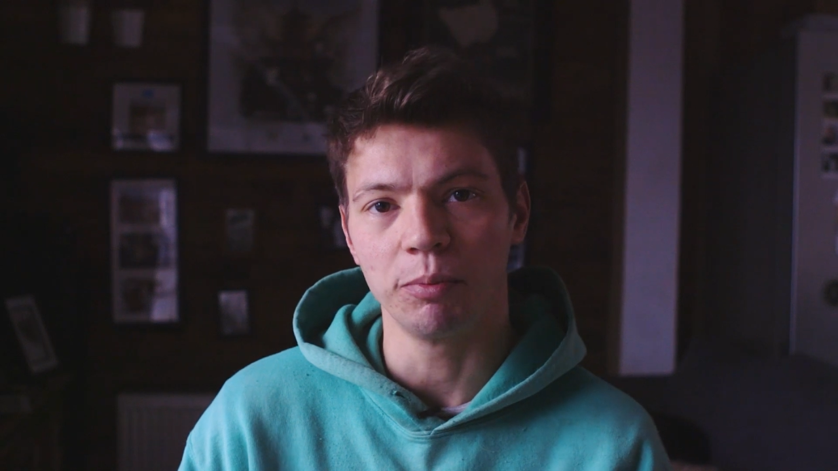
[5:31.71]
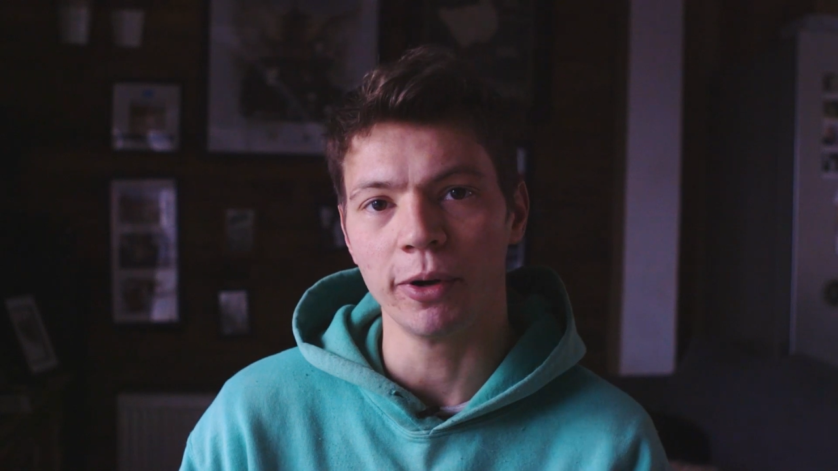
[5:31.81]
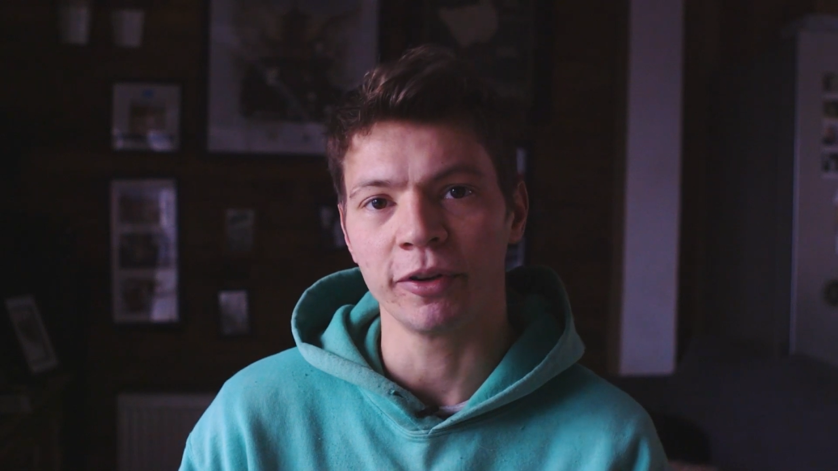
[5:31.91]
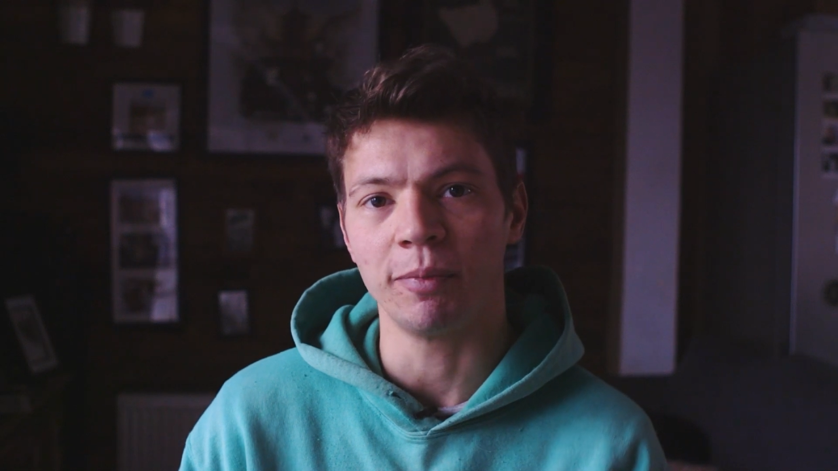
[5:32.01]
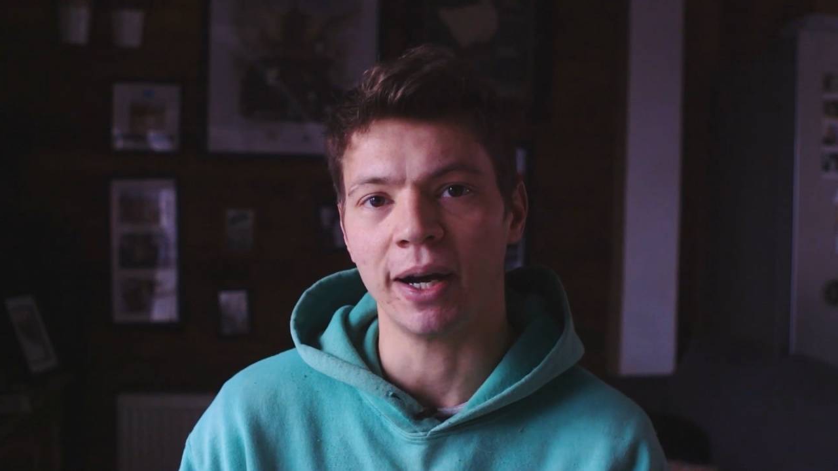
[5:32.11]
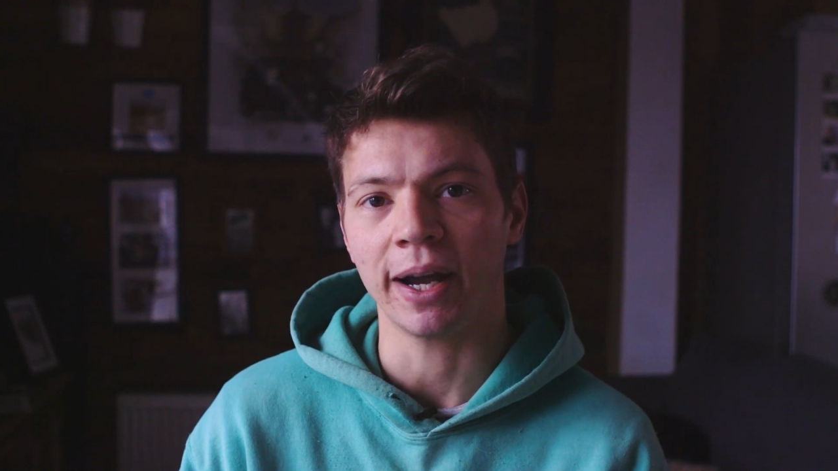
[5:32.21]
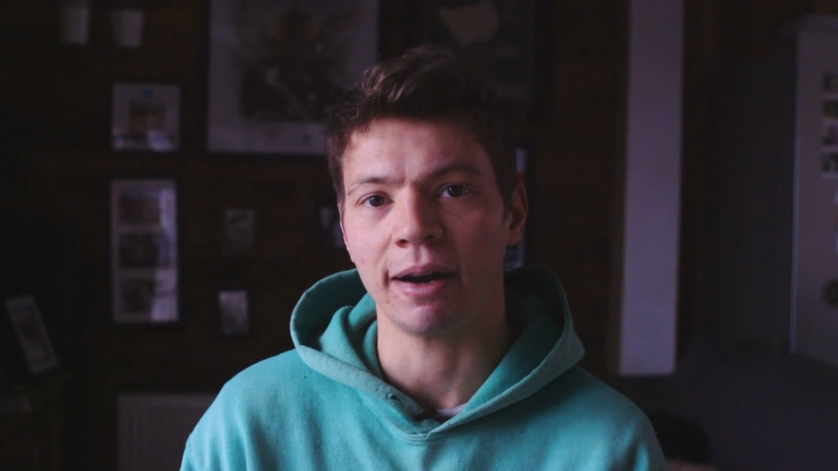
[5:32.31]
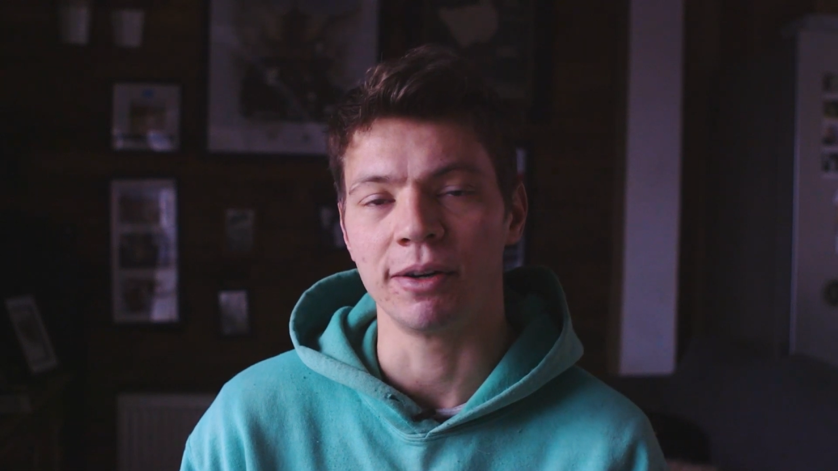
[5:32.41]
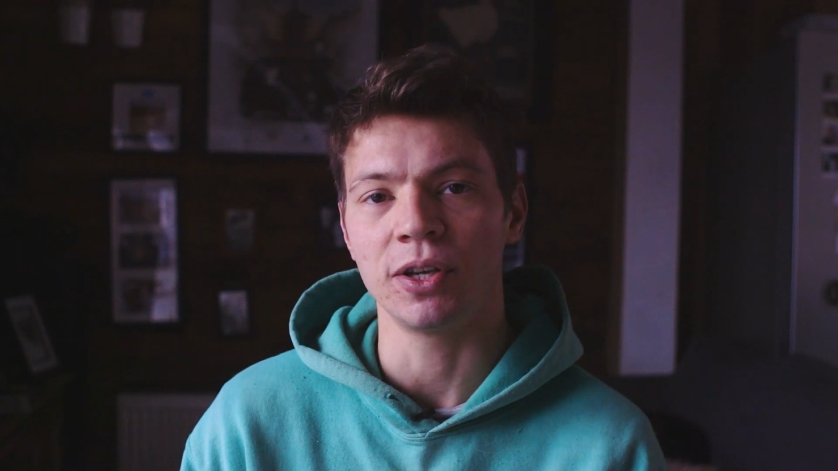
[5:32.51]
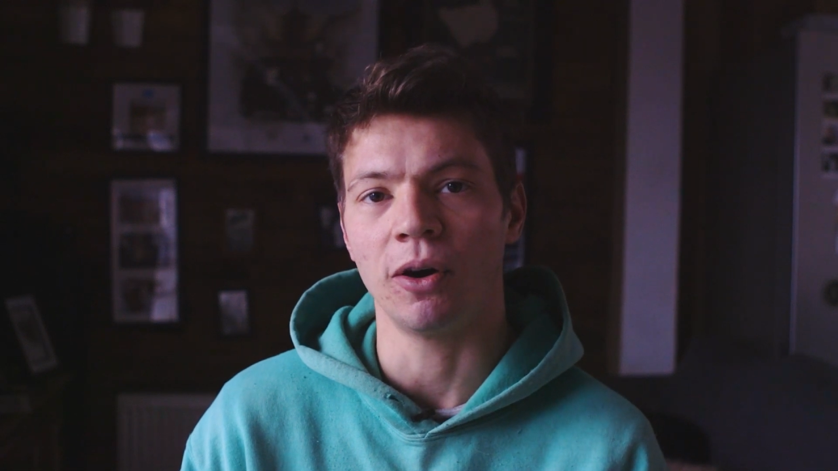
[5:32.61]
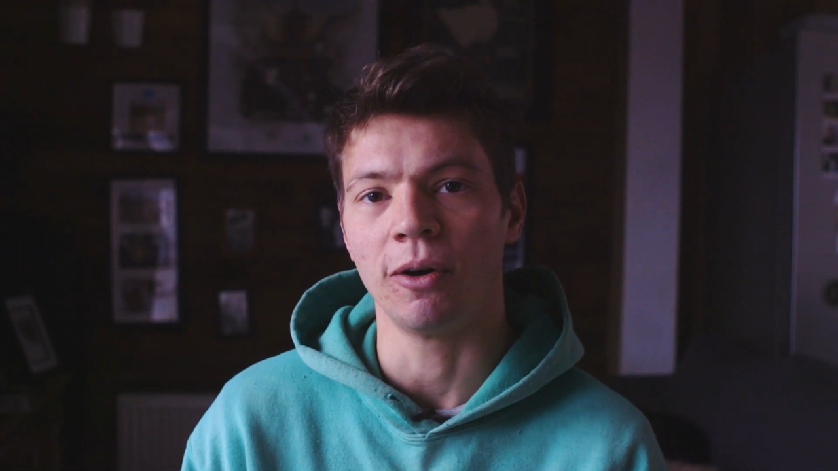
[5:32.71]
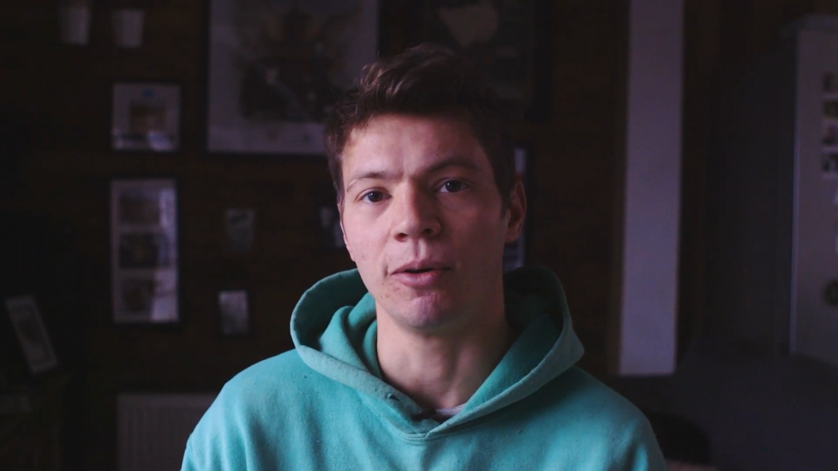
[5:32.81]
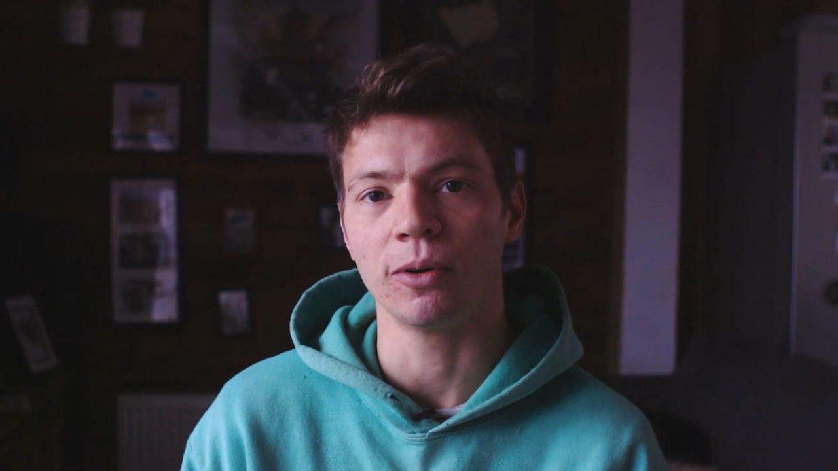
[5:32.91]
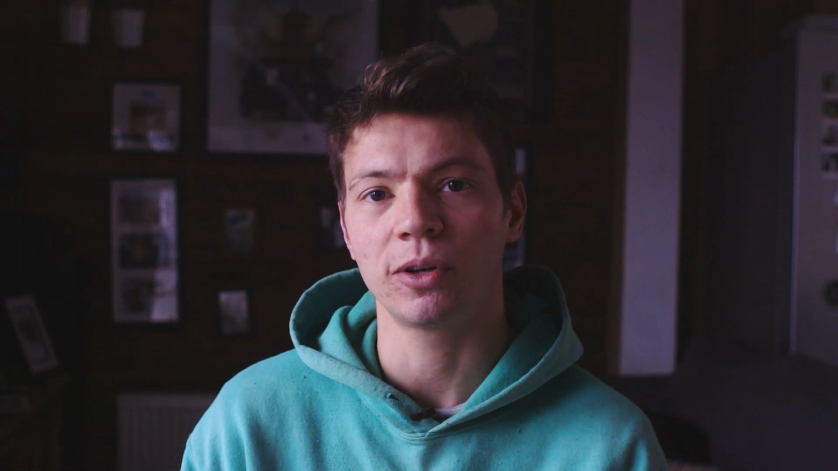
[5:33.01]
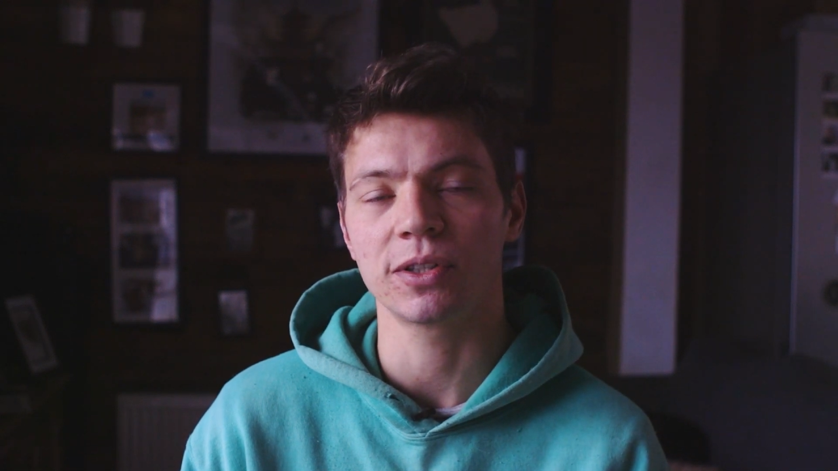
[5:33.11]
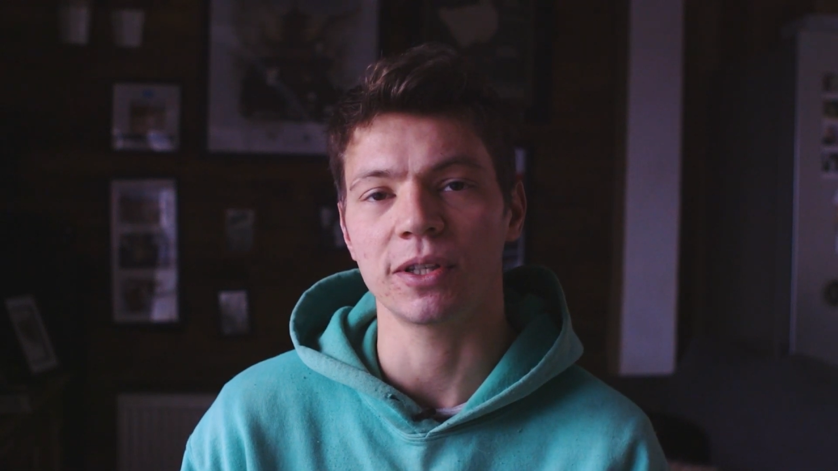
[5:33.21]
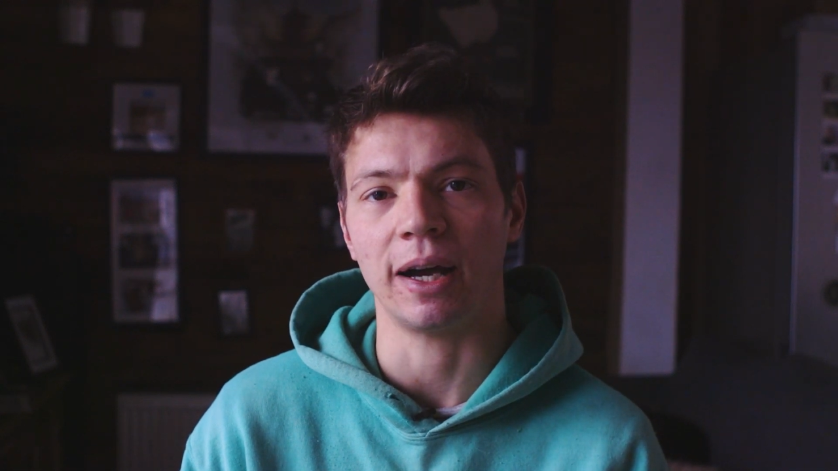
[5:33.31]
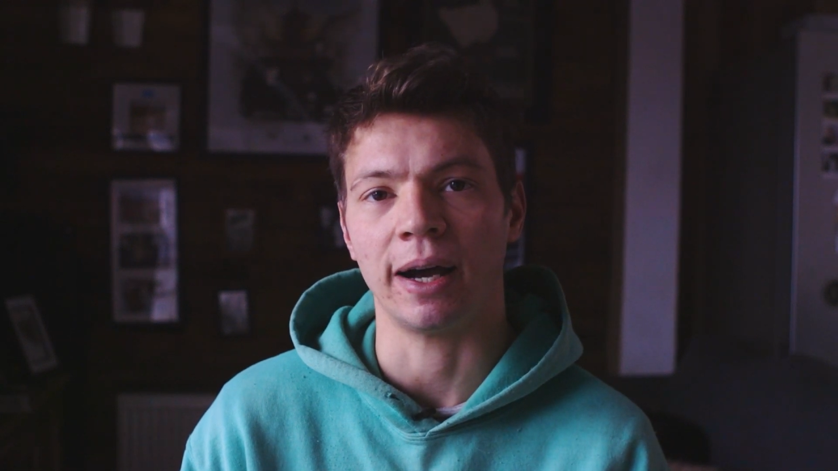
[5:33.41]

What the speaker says: One of my Harris hawks,